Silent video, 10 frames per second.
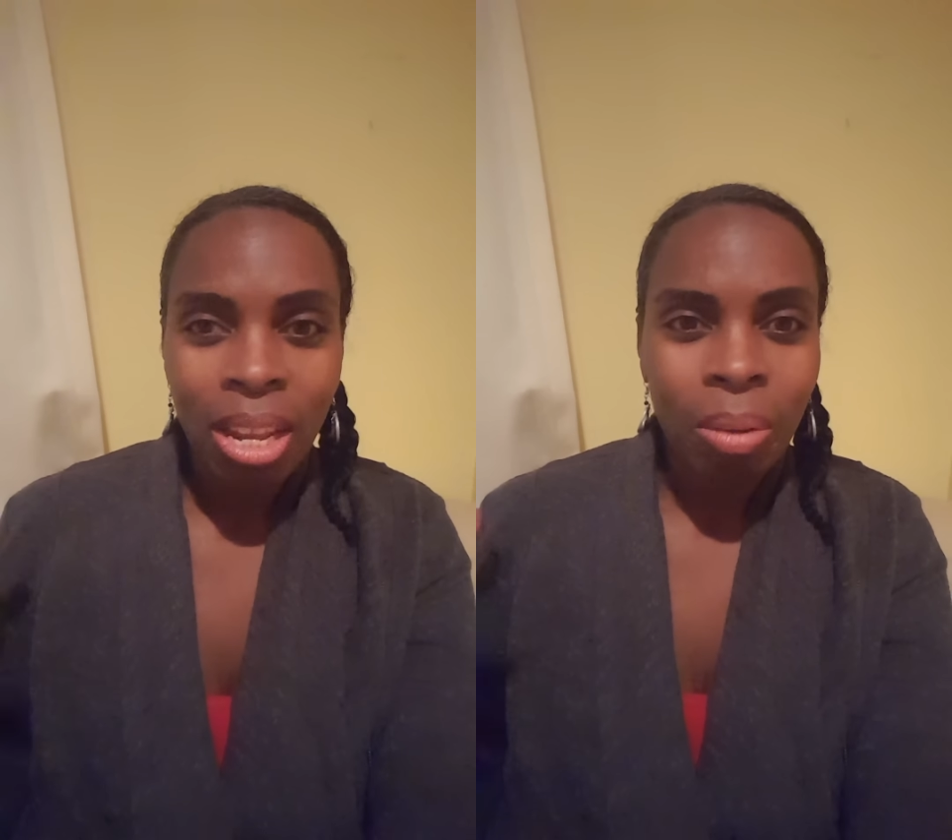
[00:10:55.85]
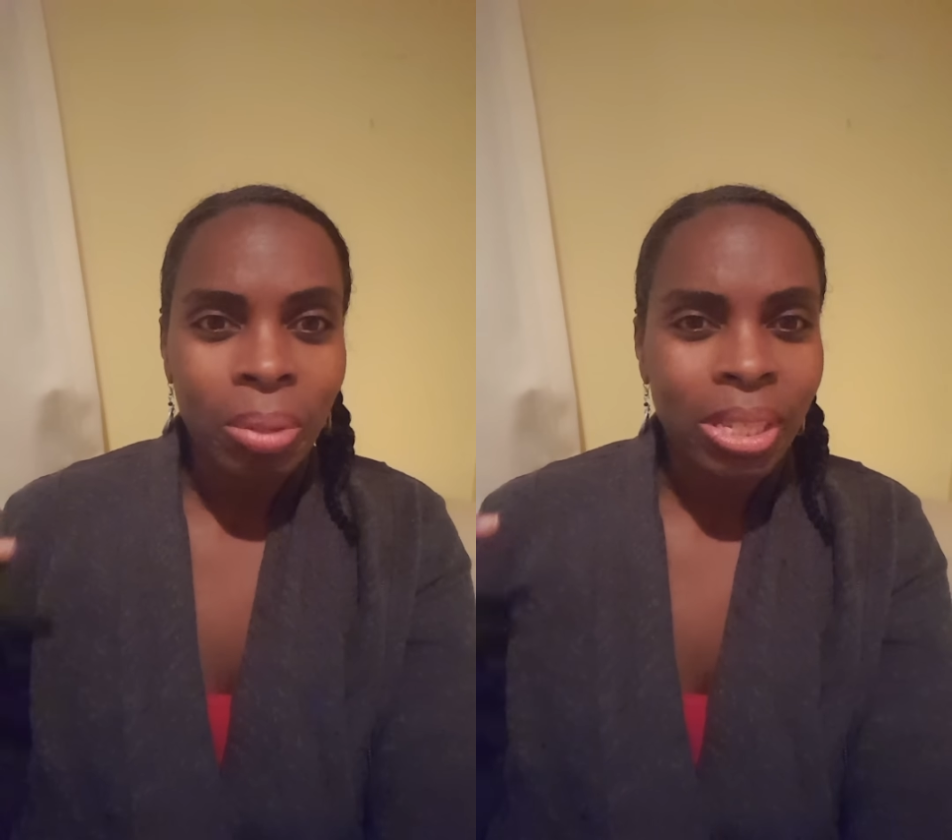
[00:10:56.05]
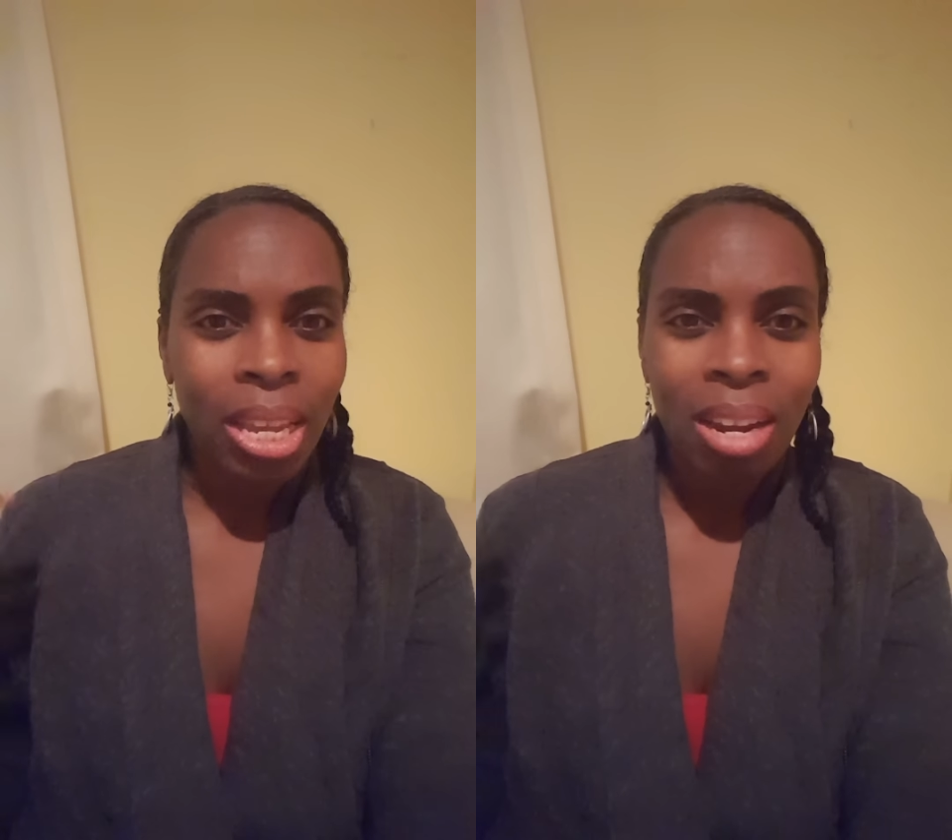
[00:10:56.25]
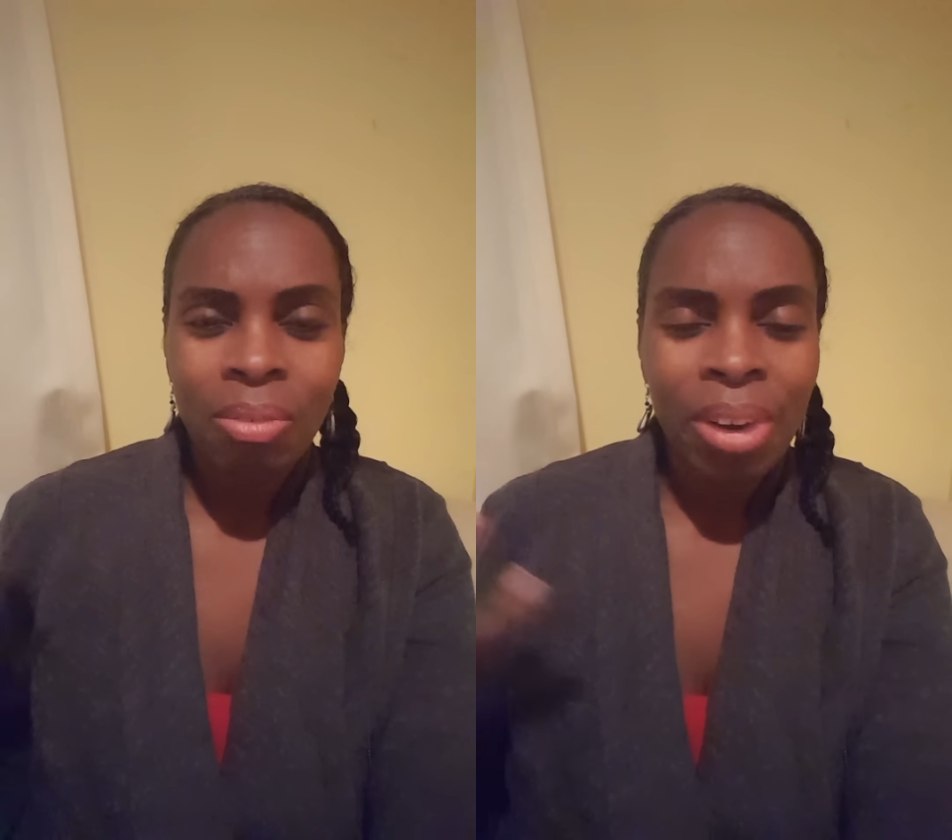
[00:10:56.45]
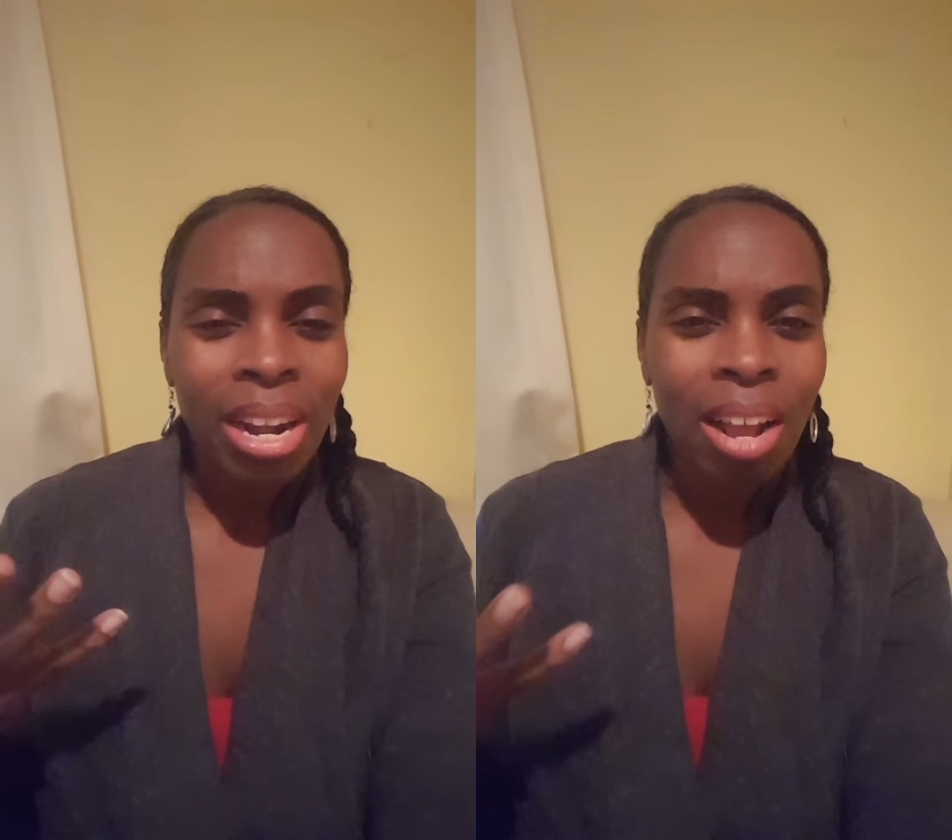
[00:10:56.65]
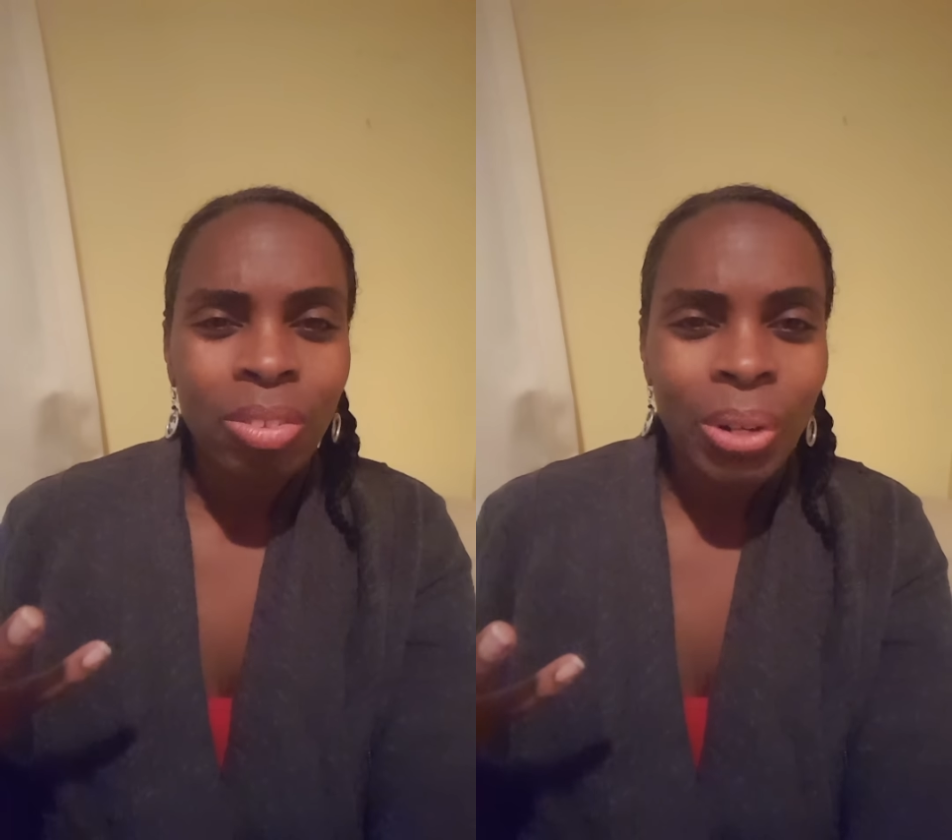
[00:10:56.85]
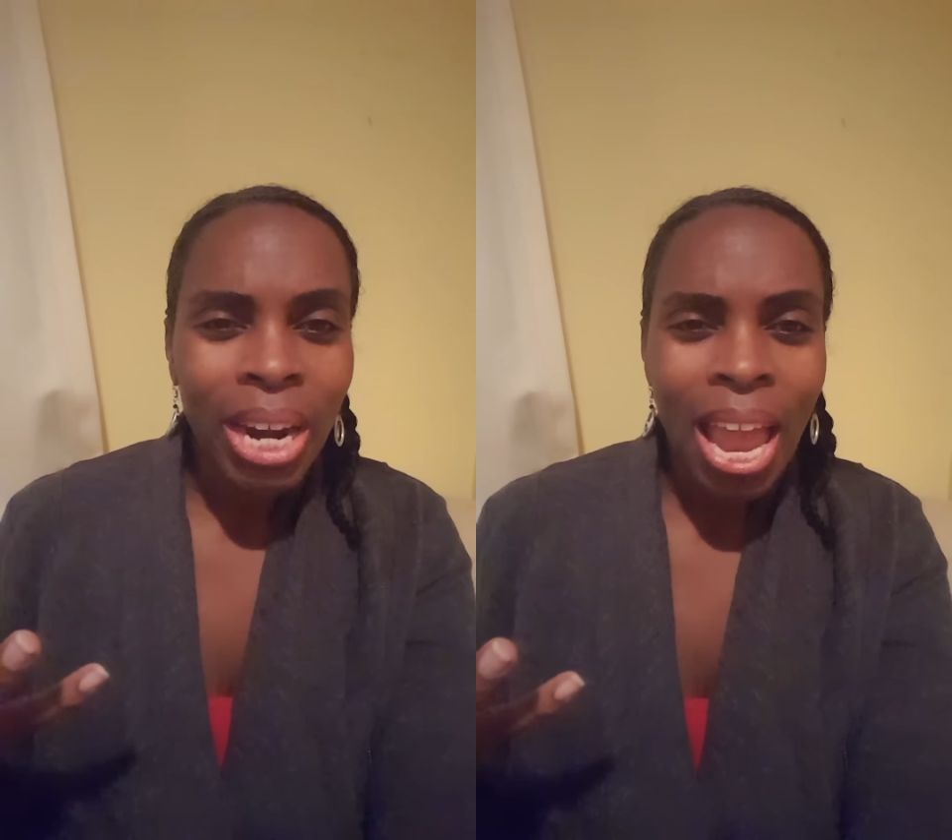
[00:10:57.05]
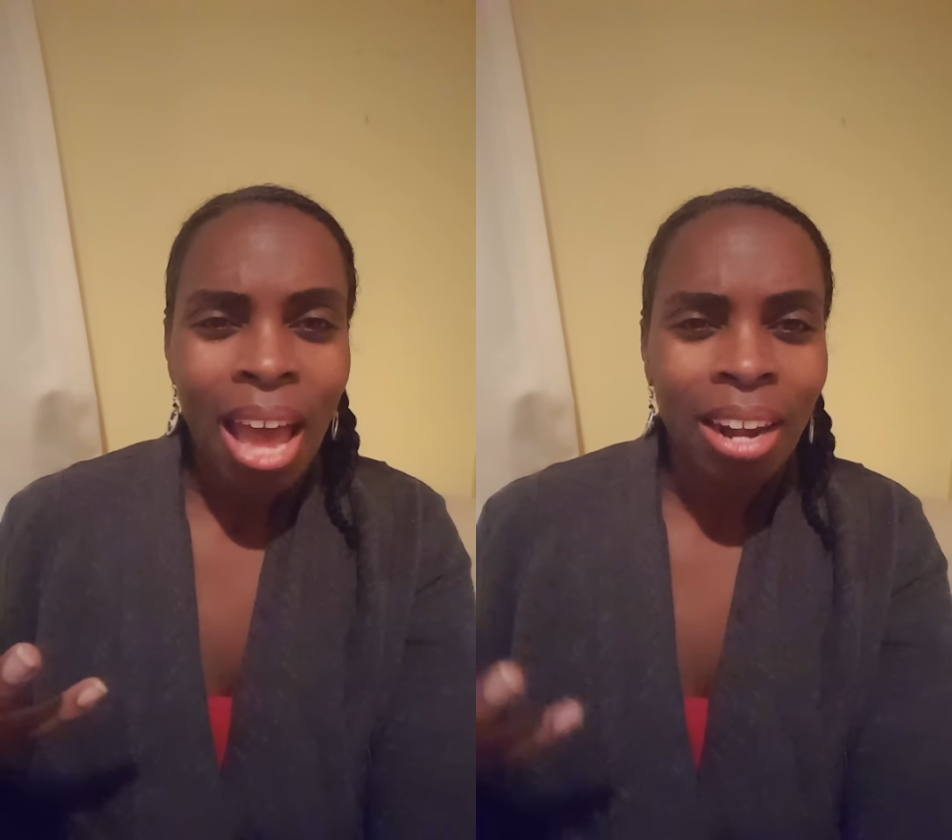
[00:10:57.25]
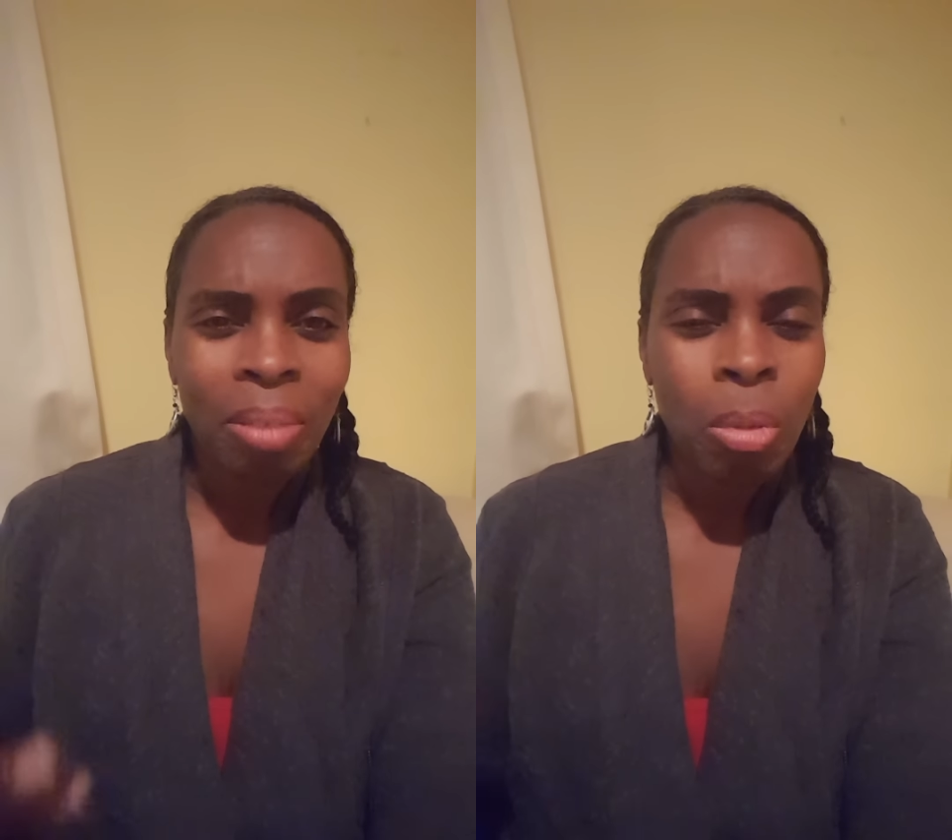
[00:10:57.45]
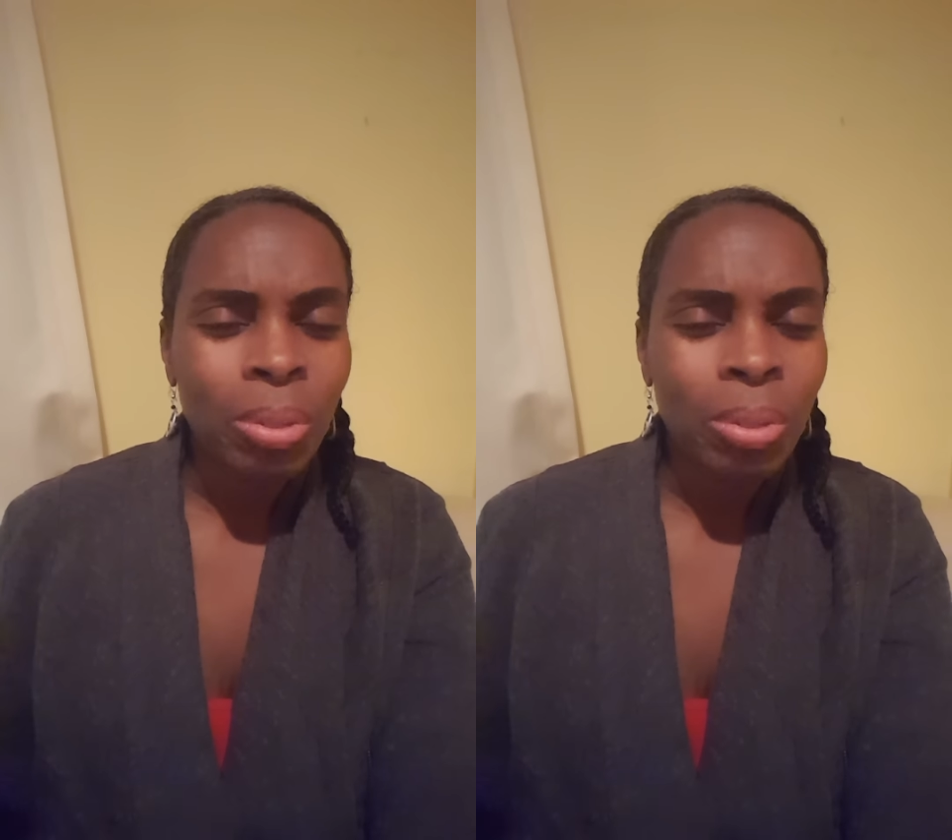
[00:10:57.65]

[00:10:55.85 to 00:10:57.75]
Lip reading: and it was like right after I had him,